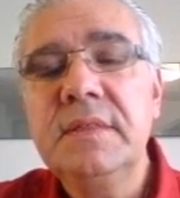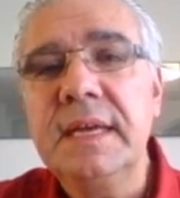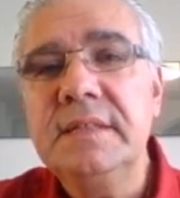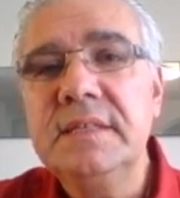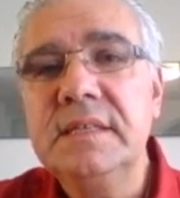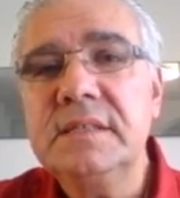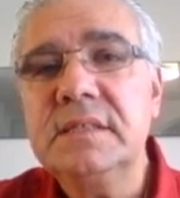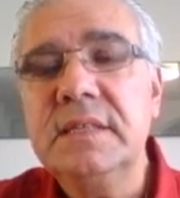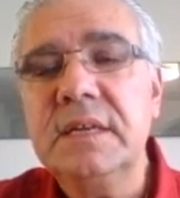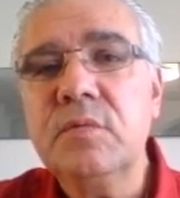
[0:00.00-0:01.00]
that
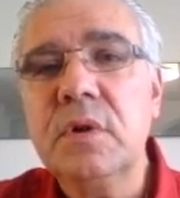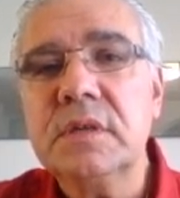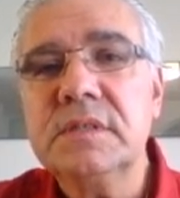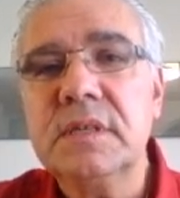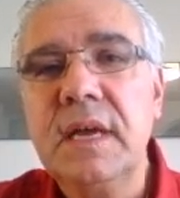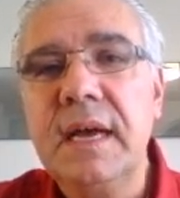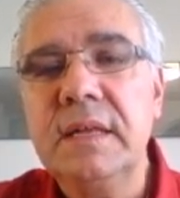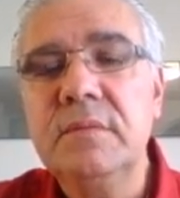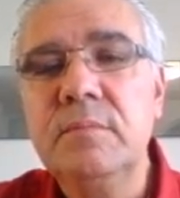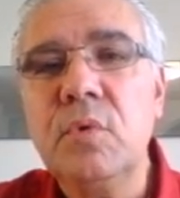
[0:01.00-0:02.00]
these networks
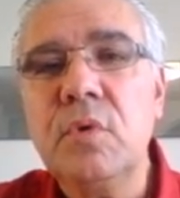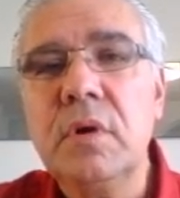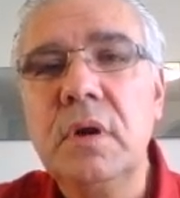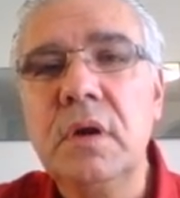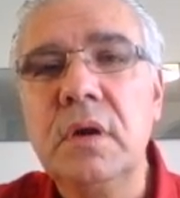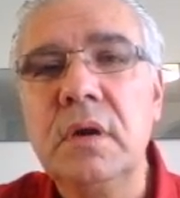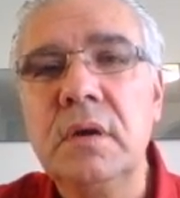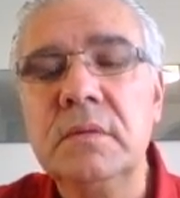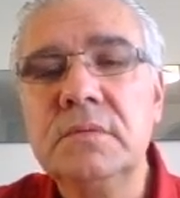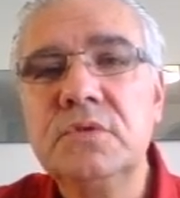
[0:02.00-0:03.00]
had
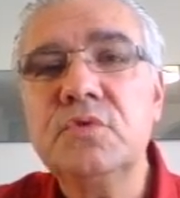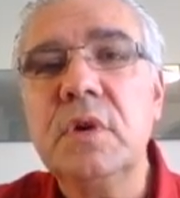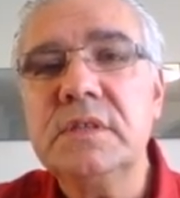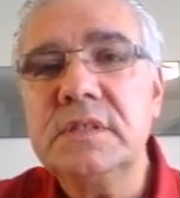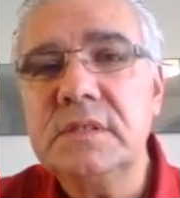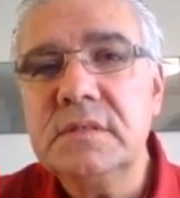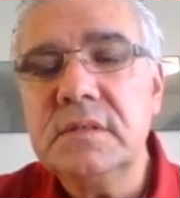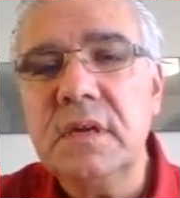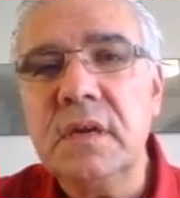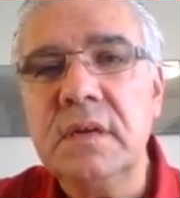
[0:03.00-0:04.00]
more trust
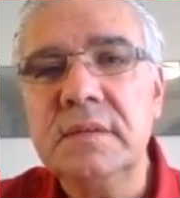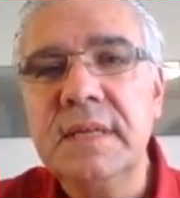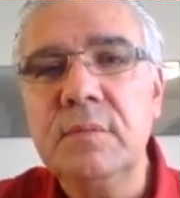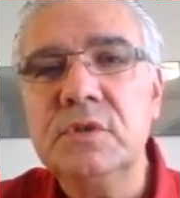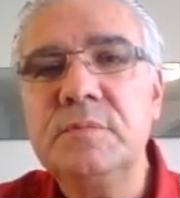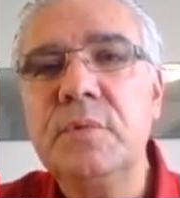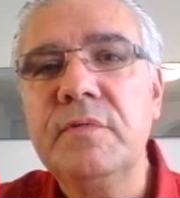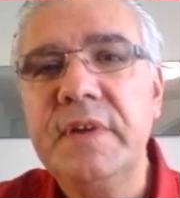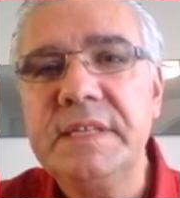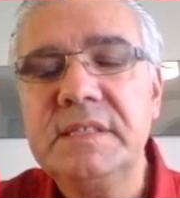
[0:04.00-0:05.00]
that was
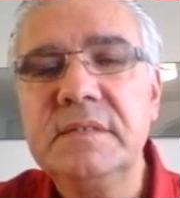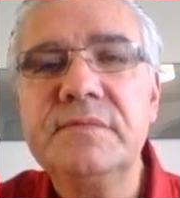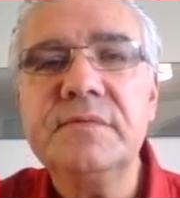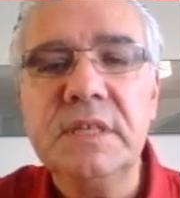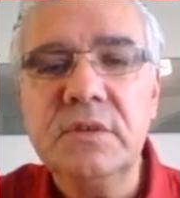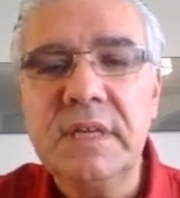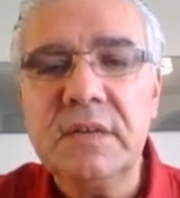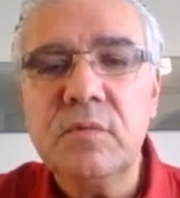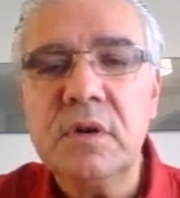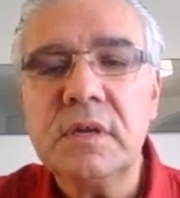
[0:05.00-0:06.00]
pervasive in the
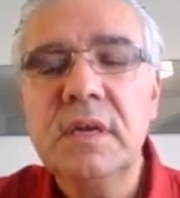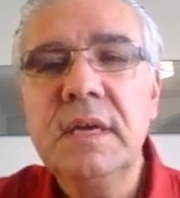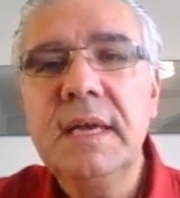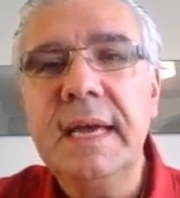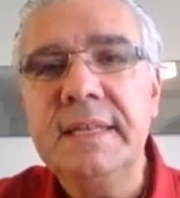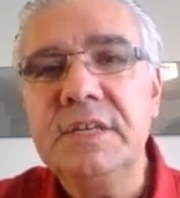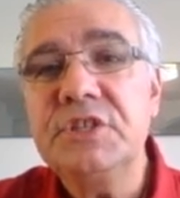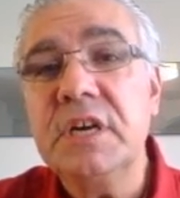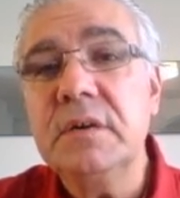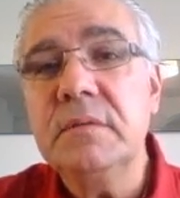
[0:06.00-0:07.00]
network, and they
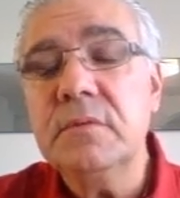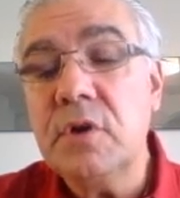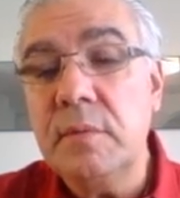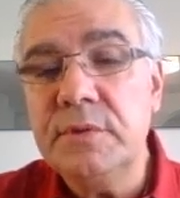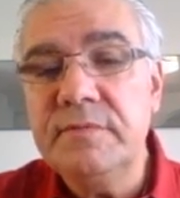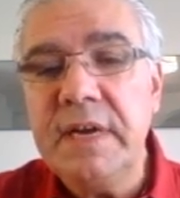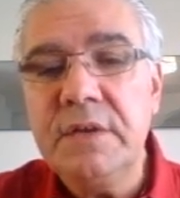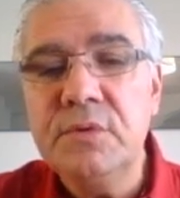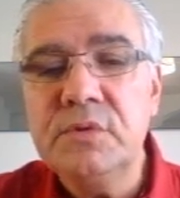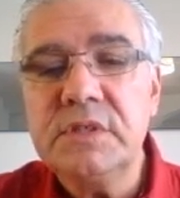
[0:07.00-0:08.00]
shared common
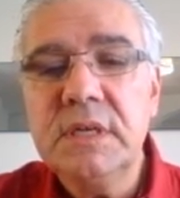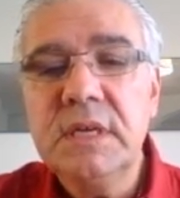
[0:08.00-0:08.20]
values.